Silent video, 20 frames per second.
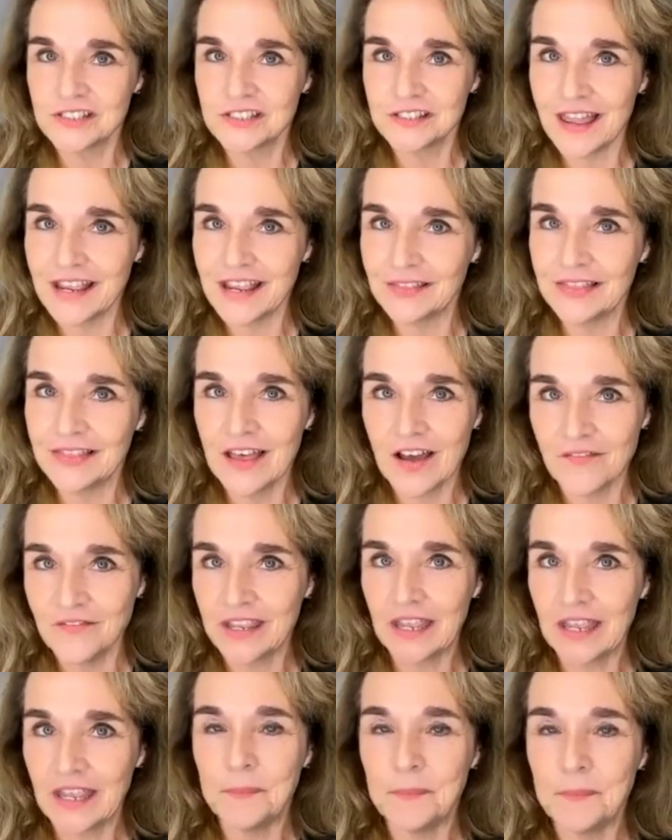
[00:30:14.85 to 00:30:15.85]
like
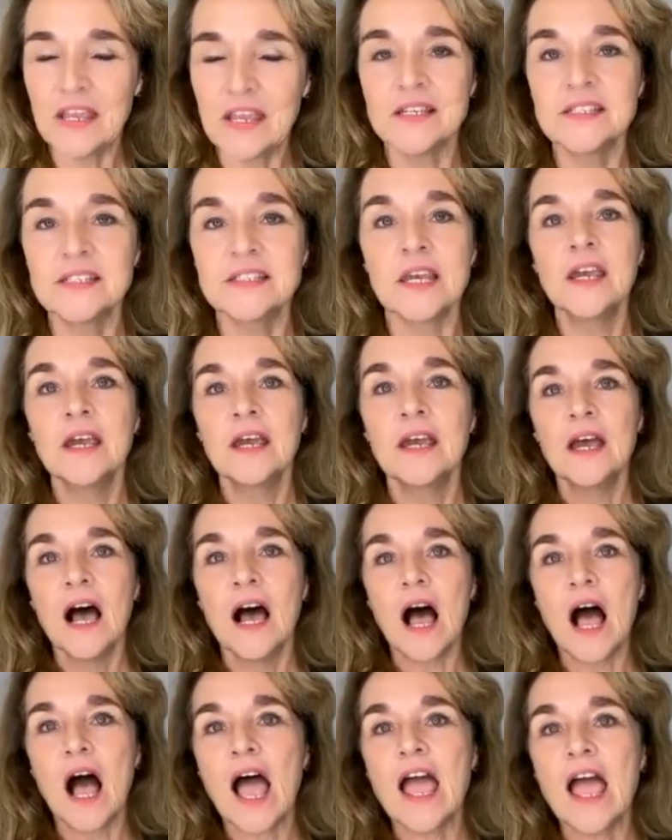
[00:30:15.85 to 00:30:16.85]
loving it because
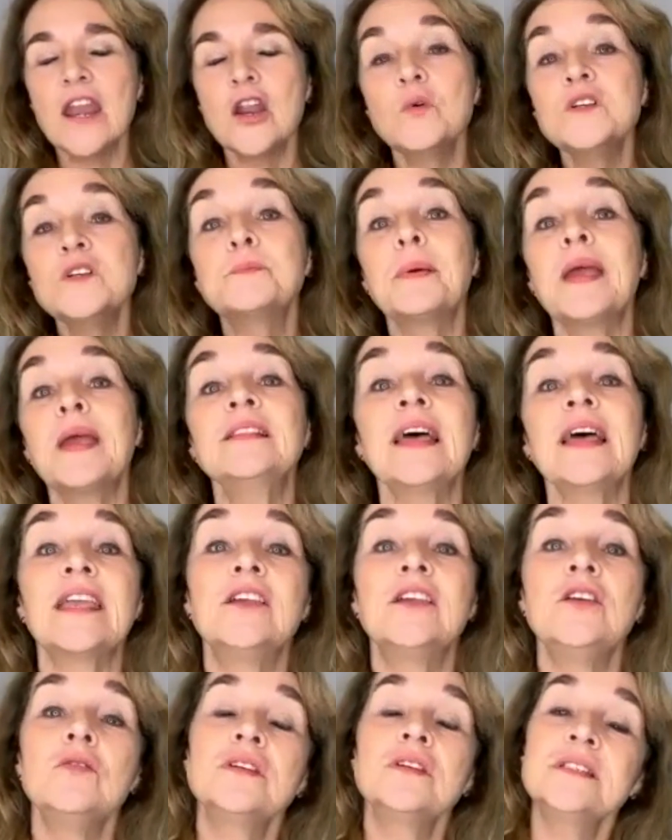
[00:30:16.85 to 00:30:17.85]
I had always paid,
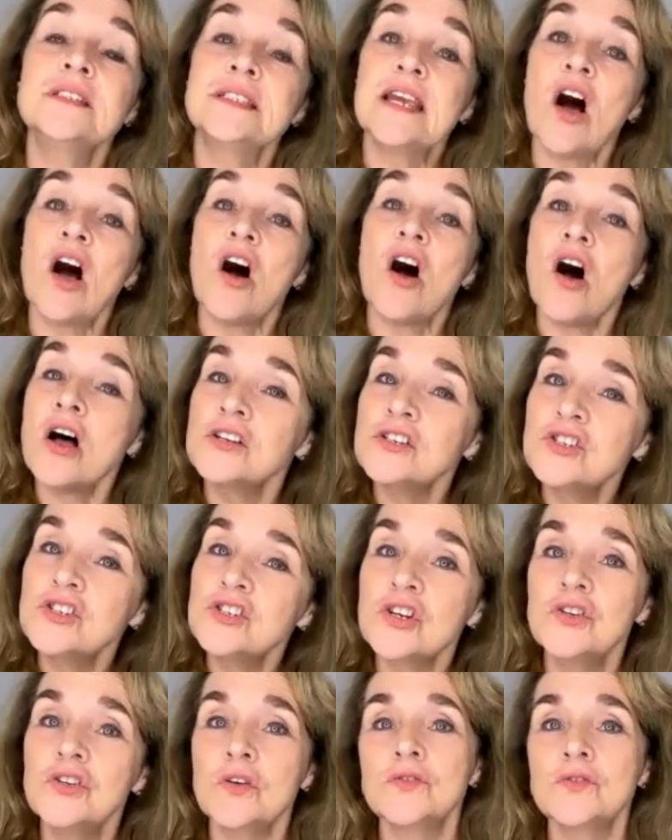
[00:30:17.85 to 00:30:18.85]
like you can see
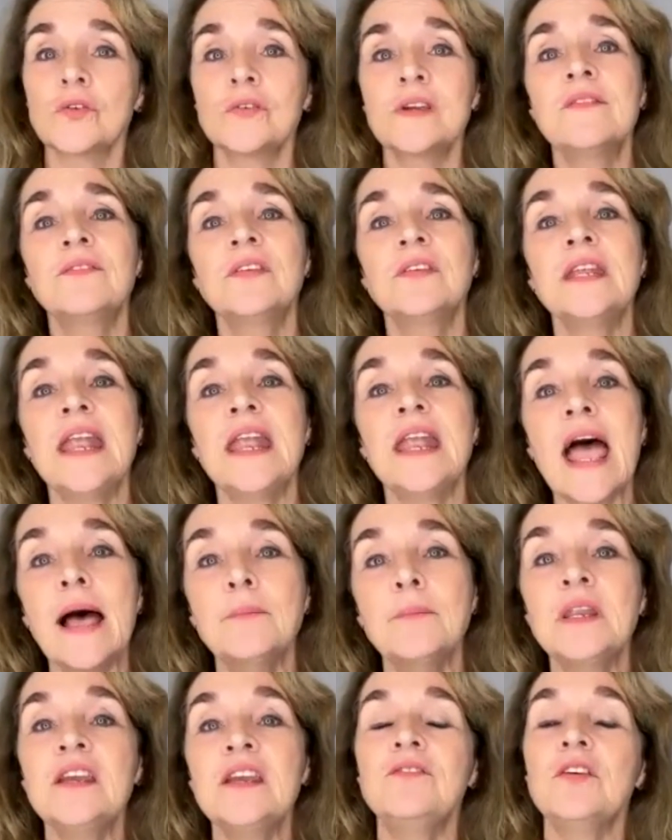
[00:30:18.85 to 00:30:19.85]
Ingenues or even in
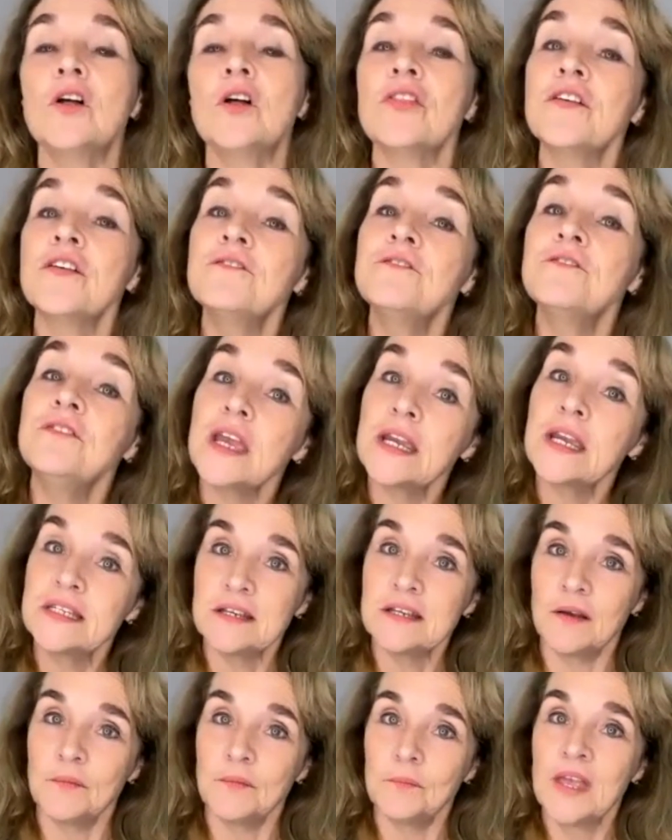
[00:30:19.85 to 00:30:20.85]
Amityville, the
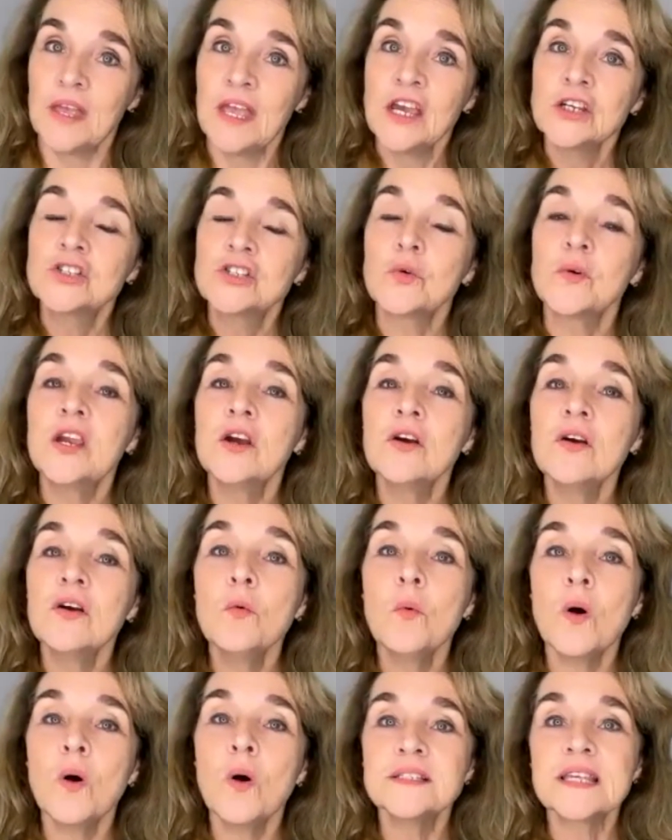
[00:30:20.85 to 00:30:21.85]
victim. So here
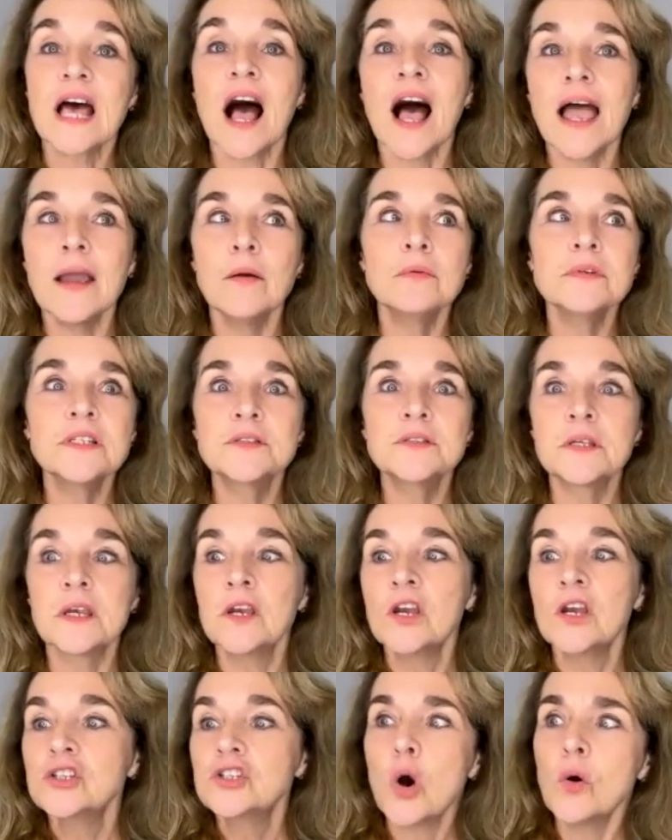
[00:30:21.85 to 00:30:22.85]
it was, I was
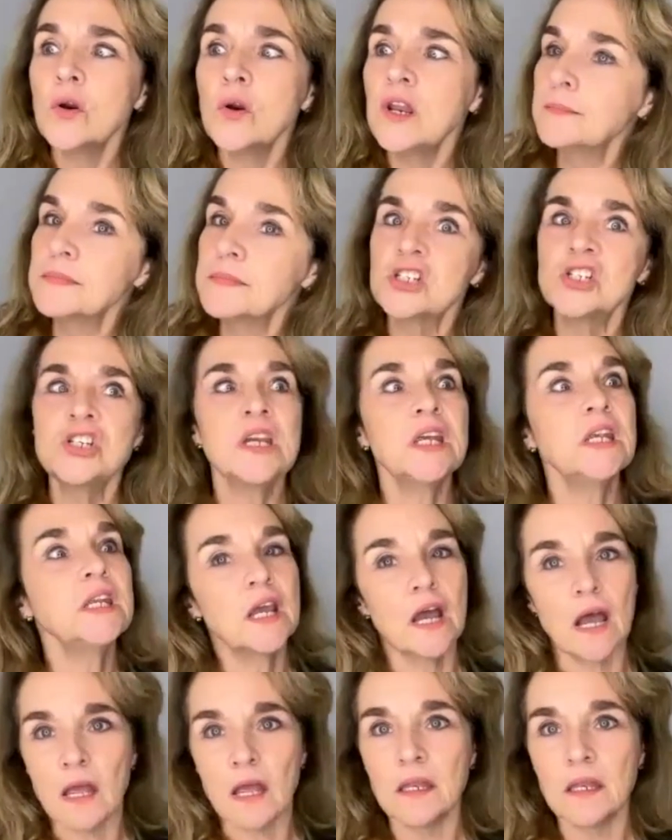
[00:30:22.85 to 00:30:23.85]
toting a
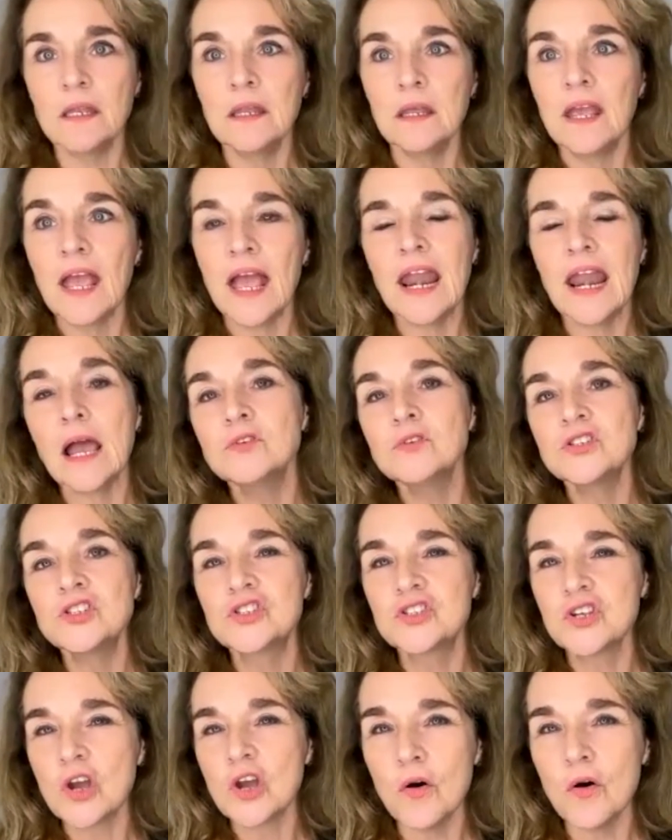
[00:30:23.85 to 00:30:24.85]
machine gun, and I
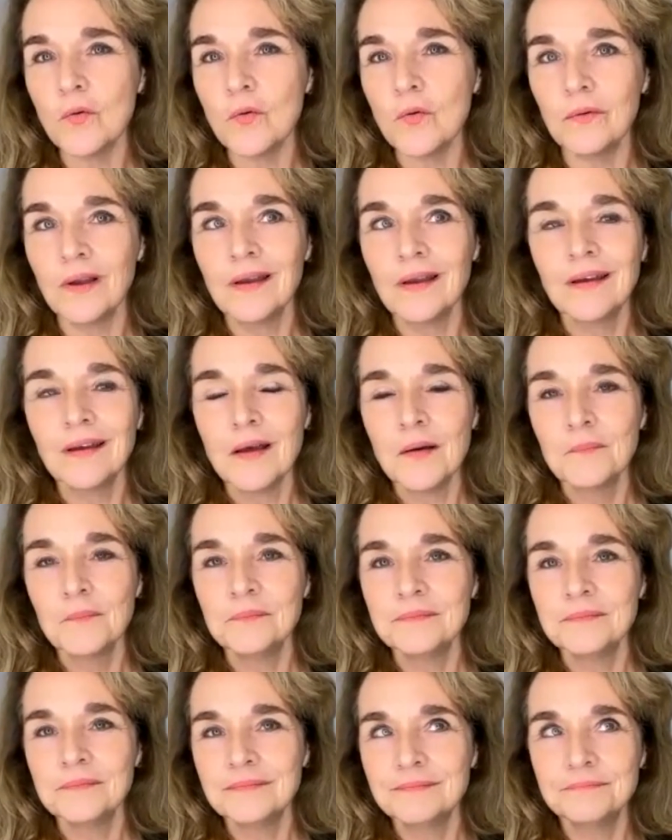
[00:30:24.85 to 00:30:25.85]
was so
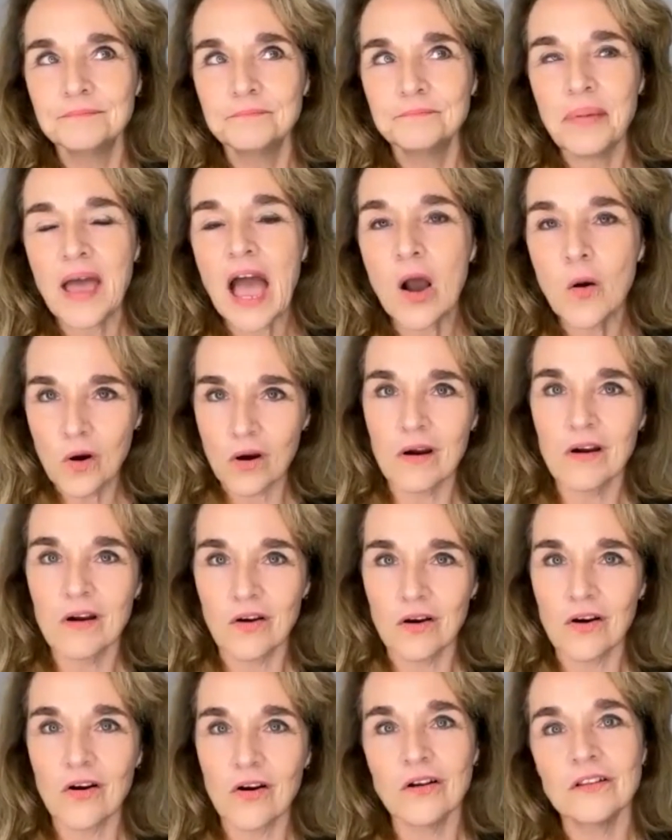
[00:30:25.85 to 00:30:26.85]
power
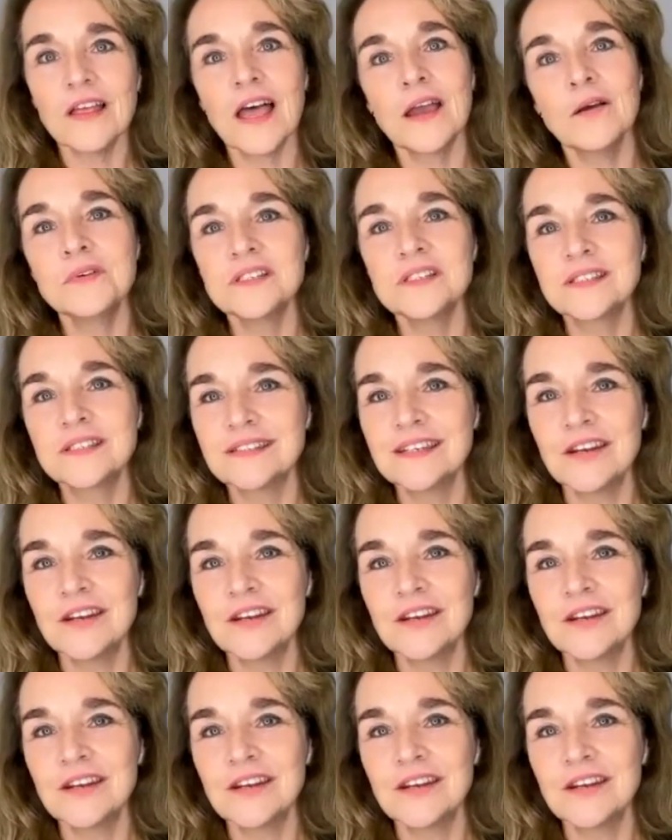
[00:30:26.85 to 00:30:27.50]
girl. I was,